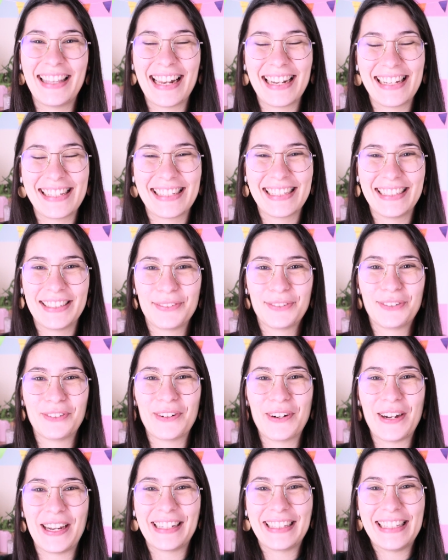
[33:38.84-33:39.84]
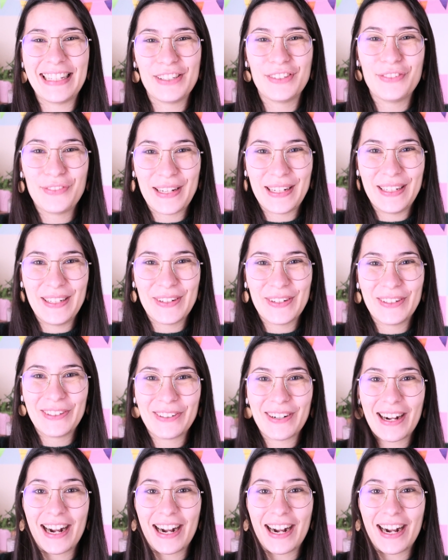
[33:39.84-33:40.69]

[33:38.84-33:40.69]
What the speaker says: That is it for this video.